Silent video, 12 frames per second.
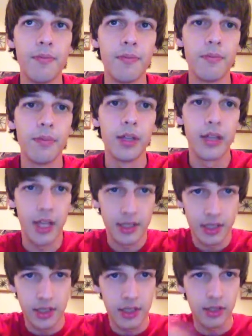But
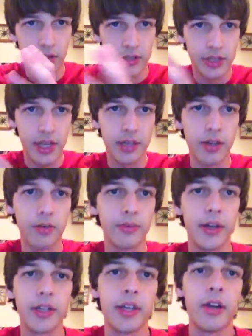that's just a little side note
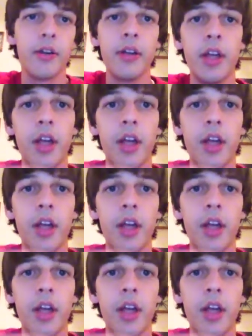right there.